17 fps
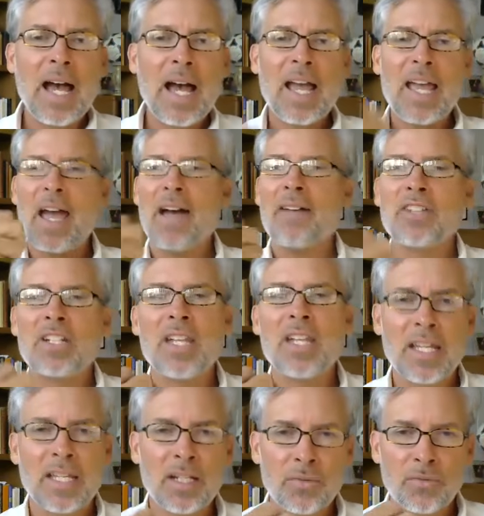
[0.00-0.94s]
I have a
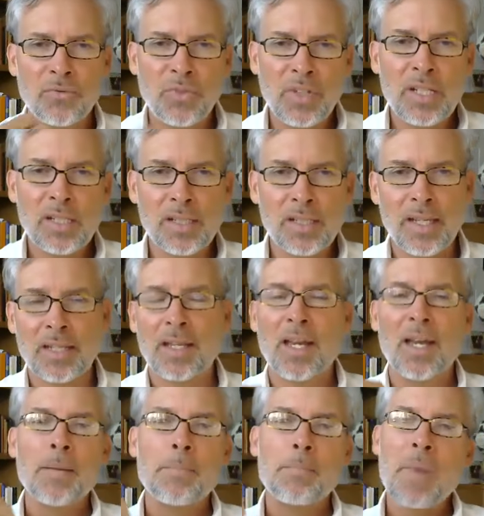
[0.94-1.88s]
negative feeling,
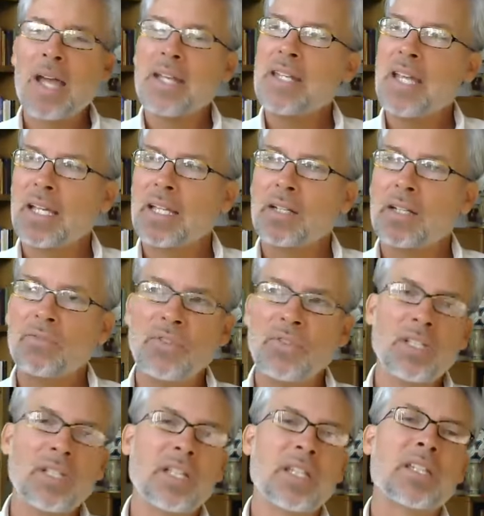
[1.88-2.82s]
my negative
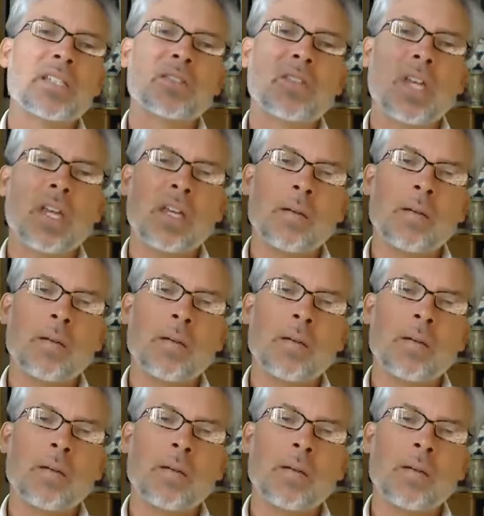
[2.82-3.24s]
feeling is